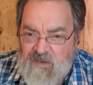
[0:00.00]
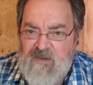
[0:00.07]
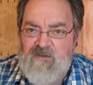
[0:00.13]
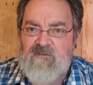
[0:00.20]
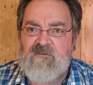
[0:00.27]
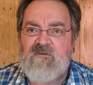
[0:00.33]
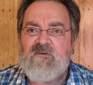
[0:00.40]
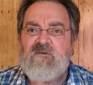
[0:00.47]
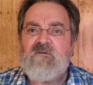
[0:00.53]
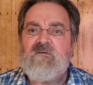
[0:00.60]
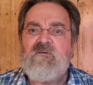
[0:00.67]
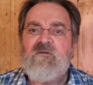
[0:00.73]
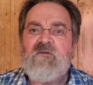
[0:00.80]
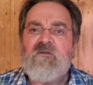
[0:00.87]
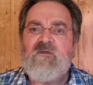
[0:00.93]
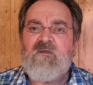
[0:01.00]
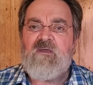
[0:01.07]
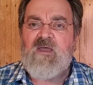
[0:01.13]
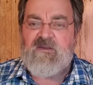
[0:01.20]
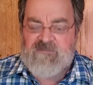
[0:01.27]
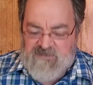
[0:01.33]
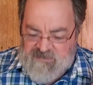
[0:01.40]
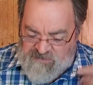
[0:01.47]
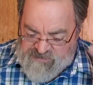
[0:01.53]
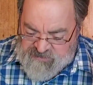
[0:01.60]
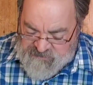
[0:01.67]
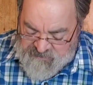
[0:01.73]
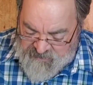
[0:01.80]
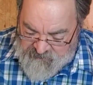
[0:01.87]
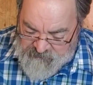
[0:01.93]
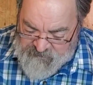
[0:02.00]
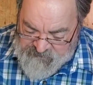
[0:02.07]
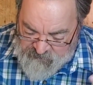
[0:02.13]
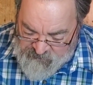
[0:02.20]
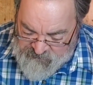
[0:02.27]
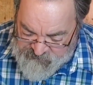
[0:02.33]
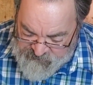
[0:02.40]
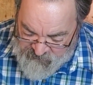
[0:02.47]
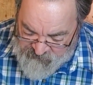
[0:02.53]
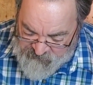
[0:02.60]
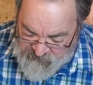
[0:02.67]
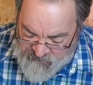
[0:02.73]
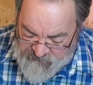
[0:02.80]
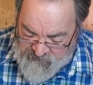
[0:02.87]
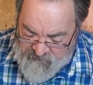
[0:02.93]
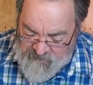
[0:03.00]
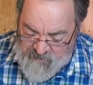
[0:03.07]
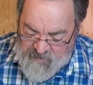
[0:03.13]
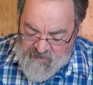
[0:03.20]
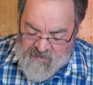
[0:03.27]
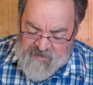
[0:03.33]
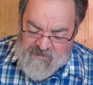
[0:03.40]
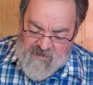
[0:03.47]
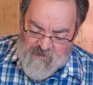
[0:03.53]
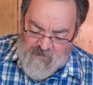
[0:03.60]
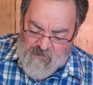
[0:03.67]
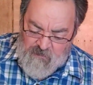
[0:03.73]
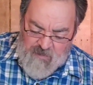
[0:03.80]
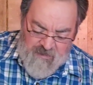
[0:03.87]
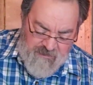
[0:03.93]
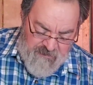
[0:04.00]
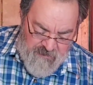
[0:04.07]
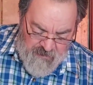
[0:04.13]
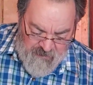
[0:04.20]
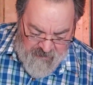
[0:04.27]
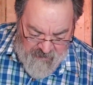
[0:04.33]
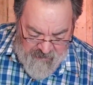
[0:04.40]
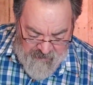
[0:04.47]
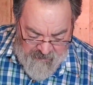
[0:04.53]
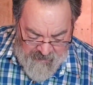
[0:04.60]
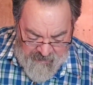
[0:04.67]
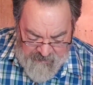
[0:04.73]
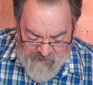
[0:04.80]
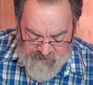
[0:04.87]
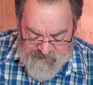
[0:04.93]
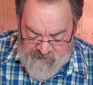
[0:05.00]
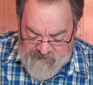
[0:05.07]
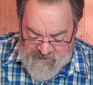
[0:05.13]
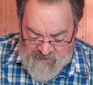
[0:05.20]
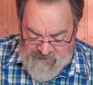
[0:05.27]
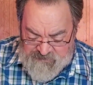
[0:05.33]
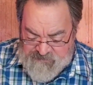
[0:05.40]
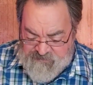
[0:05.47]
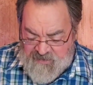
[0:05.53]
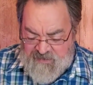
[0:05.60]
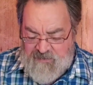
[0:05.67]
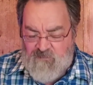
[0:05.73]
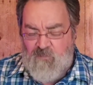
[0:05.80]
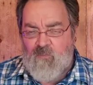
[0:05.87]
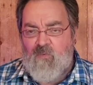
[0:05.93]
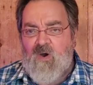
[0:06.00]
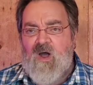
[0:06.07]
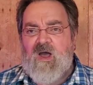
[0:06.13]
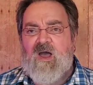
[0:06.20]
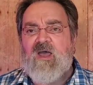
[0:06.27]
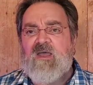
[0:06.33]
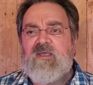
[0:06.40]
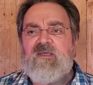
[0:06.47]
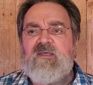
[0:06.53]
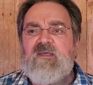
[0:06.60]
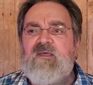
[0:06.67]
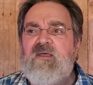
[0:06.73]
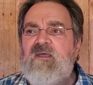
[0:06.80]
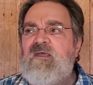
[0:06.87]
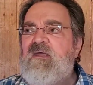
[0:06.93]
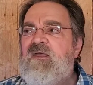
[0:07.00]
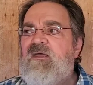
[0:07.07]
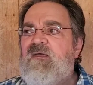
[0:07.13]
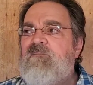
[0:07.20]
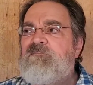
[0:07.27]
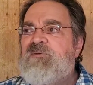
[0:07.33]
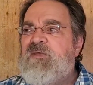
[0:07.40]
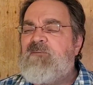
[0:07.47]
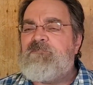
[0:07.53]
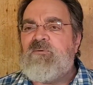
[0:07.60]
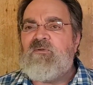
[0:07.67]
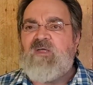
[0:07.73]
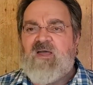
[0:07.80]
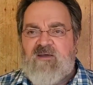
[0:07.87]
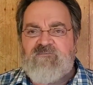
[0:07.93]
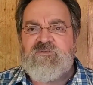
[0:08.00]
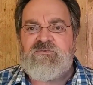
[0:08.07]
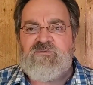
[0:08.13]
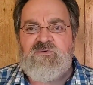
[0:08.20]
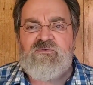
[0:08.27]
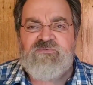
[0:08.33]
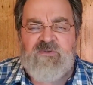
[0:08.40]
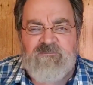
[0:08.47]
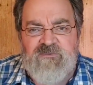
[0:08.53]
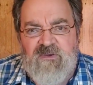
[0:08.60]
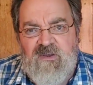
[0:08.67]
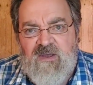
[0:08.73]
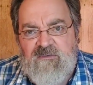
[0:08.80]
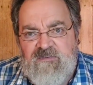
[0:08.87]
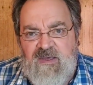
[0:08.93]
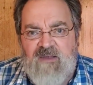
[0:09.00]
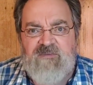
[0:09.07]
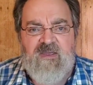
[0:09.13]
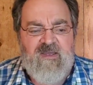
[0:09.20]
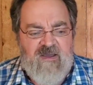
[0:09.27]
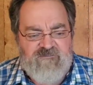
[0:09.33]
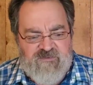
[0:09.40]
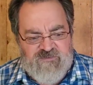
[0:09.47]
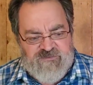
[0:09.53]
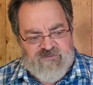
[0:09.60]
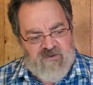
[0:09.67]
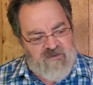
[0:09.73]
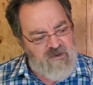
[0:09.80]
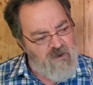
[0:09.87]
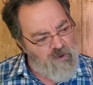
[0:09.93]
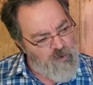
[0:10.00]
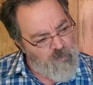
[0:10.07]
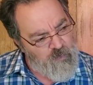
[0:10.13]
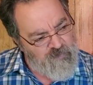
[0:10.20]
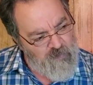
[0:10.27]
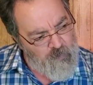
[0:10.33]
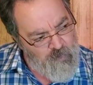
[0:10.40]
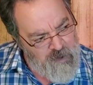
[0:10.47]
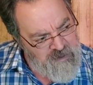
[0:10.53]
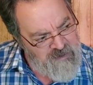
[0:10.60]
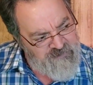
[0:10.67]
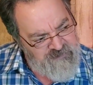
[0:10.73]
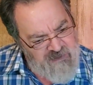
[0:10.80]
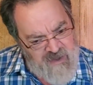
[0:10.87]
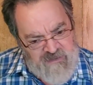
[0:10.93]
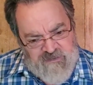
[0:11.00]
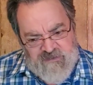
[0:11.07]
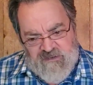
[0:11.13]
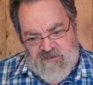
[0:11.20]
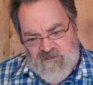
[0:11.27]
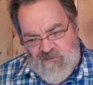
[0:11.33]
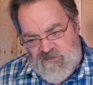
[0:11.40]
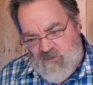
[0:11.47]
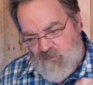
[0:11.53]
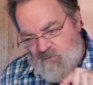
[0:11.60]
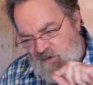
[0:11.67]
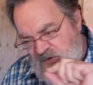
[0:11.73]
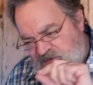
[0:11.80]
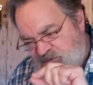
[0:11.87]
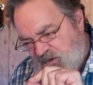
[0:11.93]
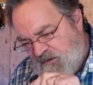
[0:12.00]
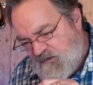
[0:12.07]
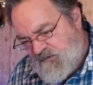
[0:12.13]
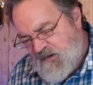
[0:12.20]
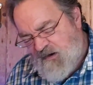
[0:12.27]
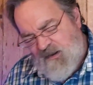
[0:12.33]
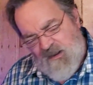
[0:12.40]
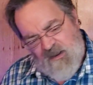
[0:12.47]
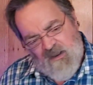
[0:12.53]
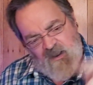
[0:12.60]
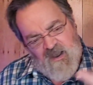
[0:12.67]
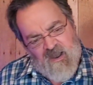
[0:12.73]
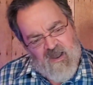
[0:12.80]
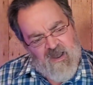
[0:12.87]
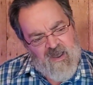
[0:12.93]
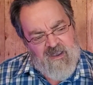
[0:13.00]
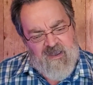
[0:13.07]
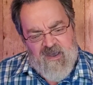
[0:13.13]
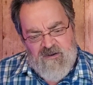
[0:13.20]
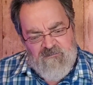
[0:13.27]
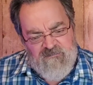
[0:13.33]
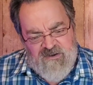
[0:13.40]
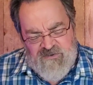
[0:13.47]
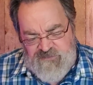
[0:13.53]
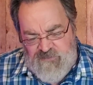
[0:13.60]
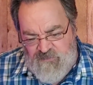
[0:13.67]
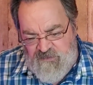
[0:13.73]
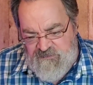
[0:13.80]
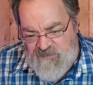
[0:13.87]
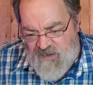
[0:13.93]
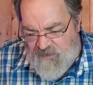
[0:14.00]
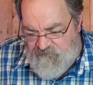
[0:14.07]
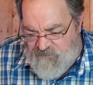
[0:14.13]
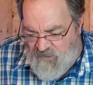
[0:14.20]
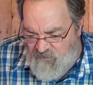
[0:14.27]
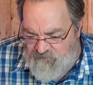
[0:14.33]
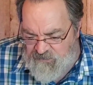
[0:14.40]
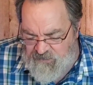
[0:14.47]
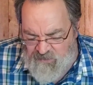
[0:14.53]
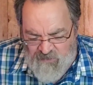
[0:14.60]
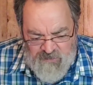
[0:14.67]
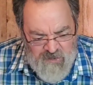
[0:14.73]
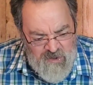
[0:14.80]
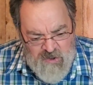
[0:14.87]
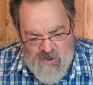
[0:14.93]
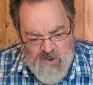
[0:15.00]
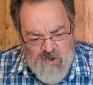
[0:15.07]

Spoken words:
okay? And teaching them, and so on and so forth. And, you know, I don't seem to understand why people have to do something like that. They have to say, well, the word is not in here and the word is not in there. I had a minister one time tell me, you know,